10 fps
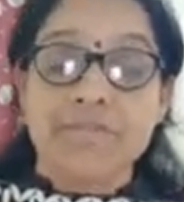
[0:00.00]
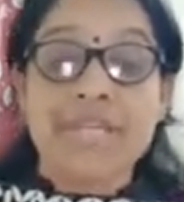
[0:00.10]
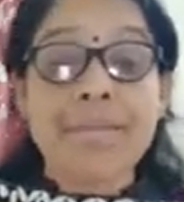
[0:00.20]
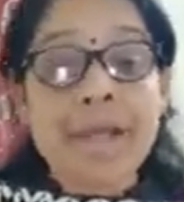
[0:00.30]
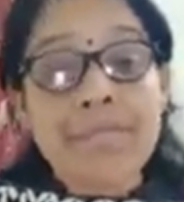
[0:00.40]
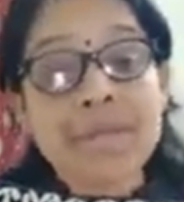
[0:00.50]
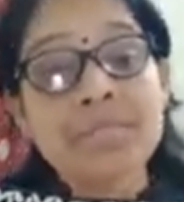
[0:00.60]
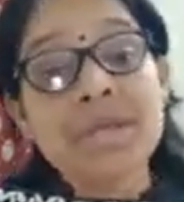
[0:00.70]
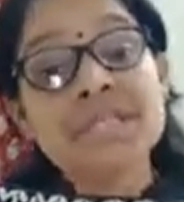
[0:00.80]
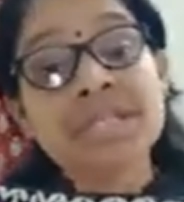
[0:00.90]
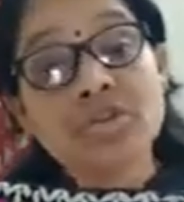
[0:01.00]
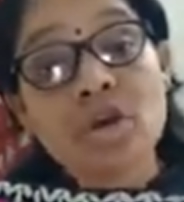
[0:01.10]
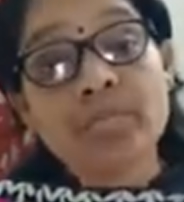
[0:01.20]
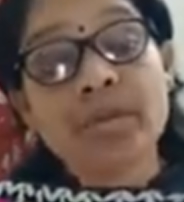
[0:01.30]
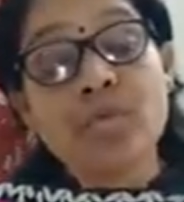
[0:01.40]
Development means
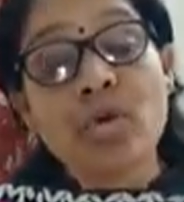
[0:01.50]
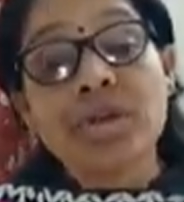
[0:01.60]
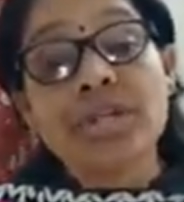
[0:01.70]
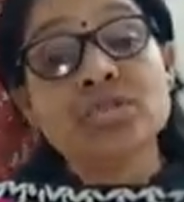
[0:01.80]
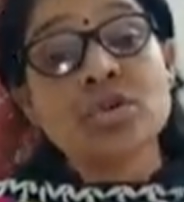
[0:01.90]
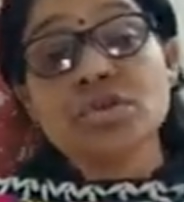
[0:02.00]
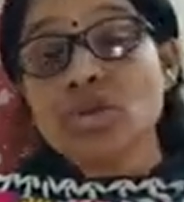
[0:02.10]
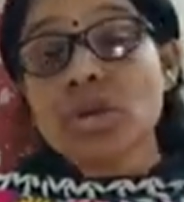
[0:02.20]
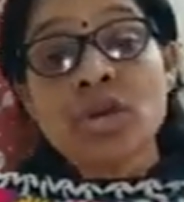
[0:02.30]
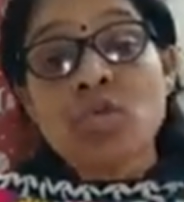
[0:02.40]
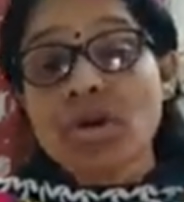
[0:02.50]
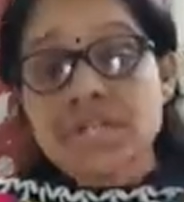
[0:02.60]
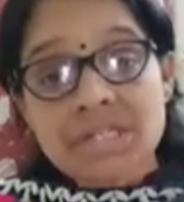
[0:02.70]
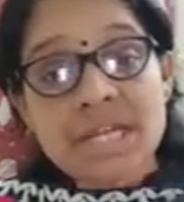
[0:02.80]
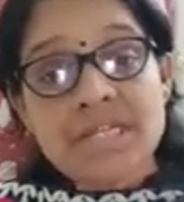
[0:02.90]
economic progress not only
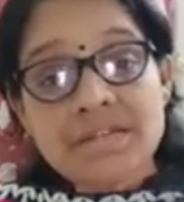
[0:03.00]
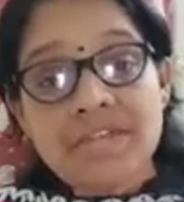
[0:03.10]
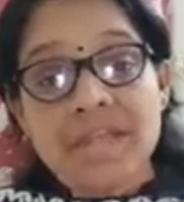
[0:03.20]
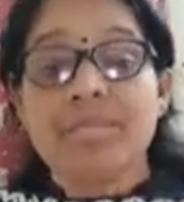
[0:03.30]
quantitatively,